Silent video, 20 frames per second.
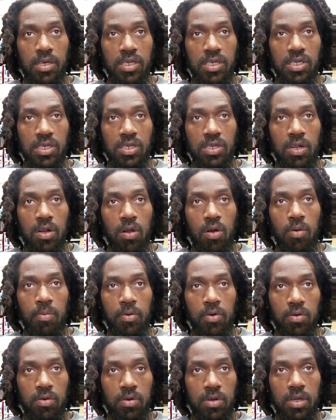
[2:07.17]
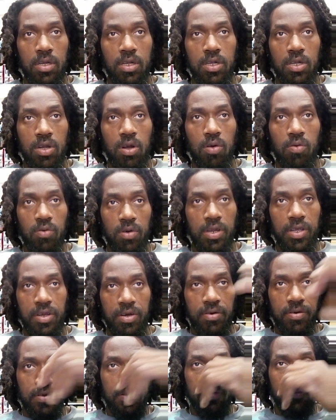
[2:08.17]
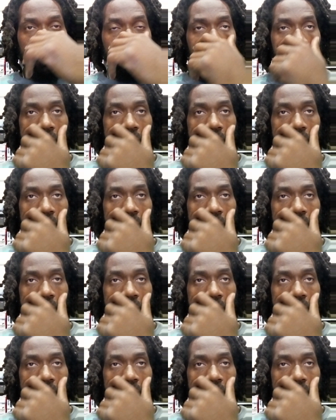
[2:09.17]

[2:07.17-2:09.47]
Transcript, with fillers: these global cult leaders.